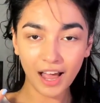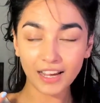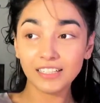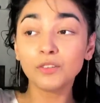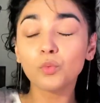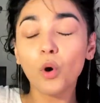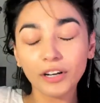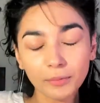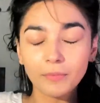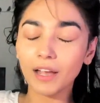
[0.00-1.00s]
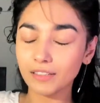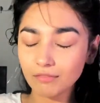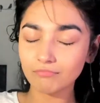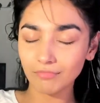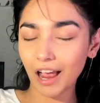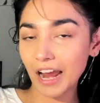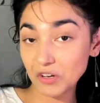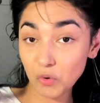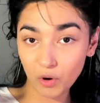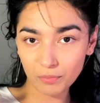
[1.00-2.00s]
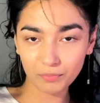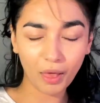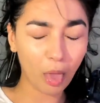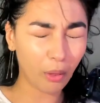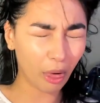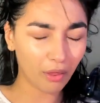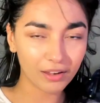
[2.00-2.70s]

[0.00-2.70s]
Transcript: I don't want